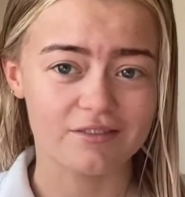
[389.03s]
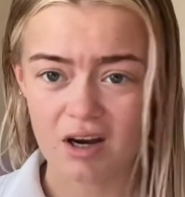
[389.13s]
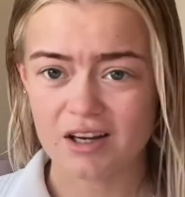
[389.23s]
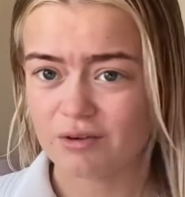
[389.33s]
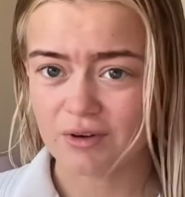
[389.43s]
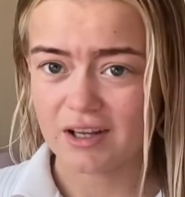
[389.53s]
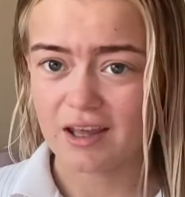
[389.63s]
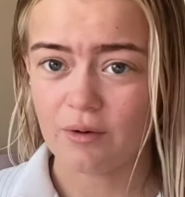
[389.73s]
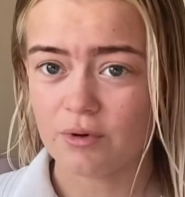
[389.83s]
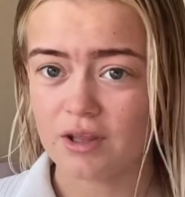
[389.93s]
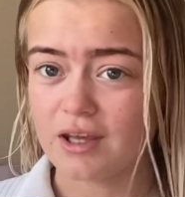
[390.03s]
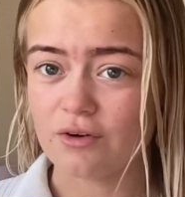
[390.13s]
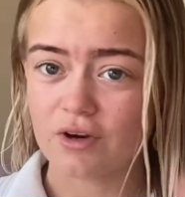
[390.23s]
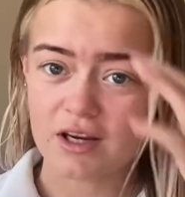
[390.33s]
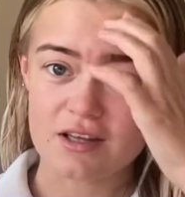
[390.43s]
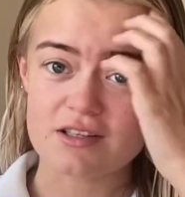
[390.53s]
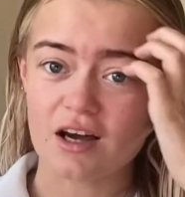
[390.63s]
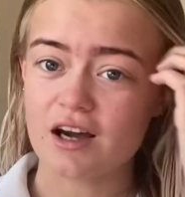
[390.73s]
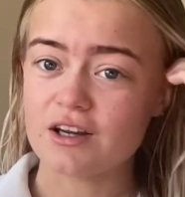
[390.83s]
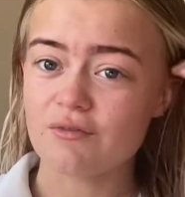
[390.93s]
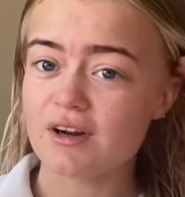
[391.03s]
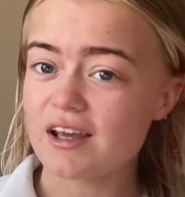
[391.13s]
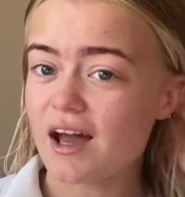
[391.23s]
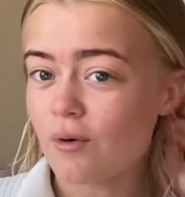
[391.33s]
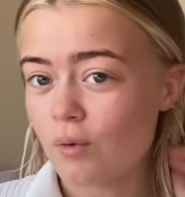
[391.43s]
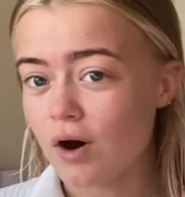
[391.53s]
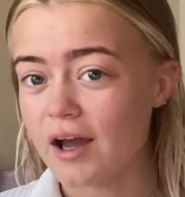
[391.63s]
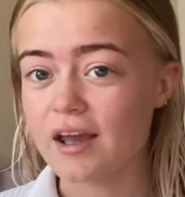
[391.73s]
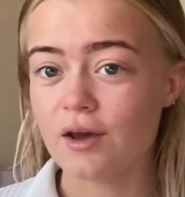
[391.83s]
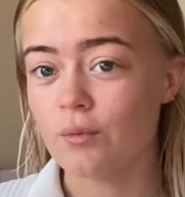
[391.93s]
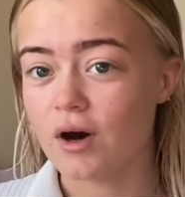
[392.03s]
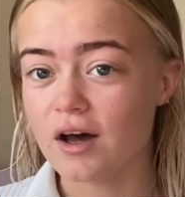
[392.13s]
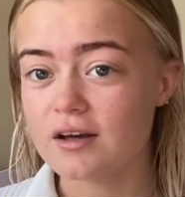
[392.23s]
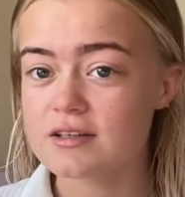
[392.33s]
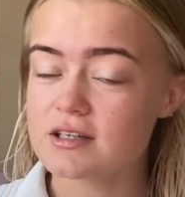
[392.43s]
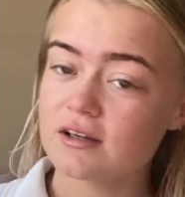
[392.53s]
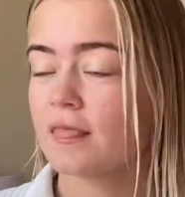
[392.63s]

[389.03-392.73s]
I don't really get what the ingredients are. I don't really get why it works.